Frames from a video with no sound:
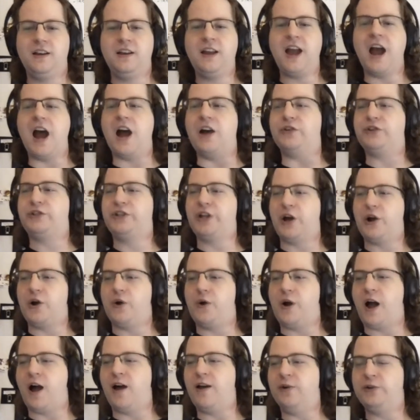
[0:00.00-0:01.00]
Yeah,
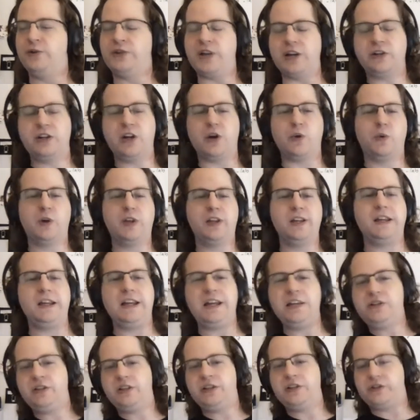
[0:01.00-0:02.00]
so uh, it was actually a really
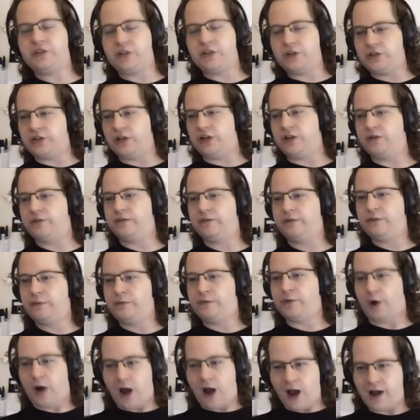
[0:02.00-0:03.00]
easy decision
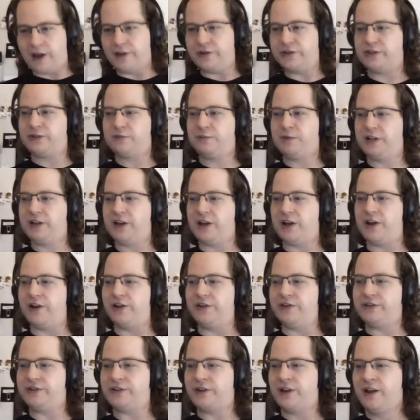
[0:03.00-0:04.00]
for us
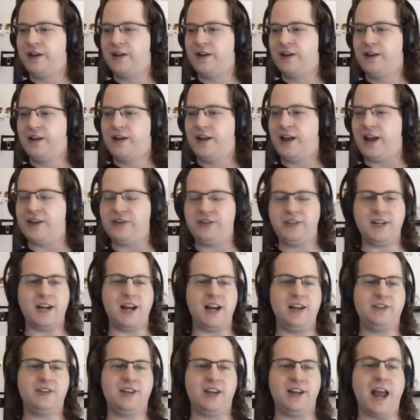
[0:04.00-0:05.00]
because
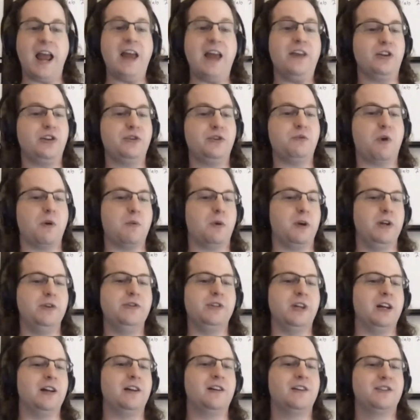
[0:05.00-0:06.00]
ACI said, "Hey, this is what we're
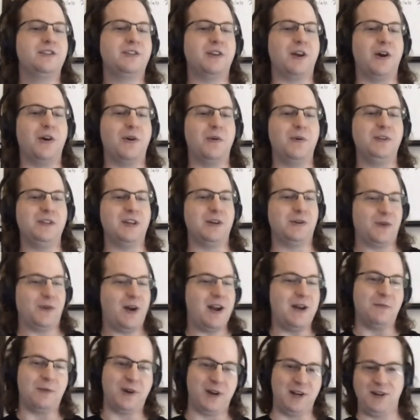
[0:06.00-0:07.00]
using." So we Good said,
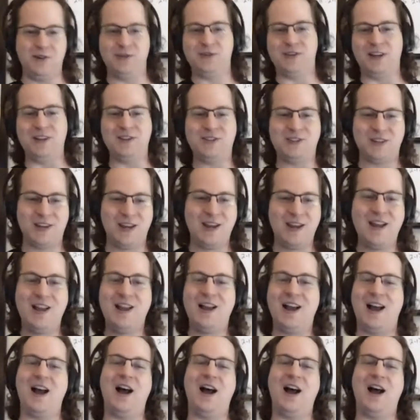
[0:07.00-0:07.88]
enough. "Great, we're going to use this."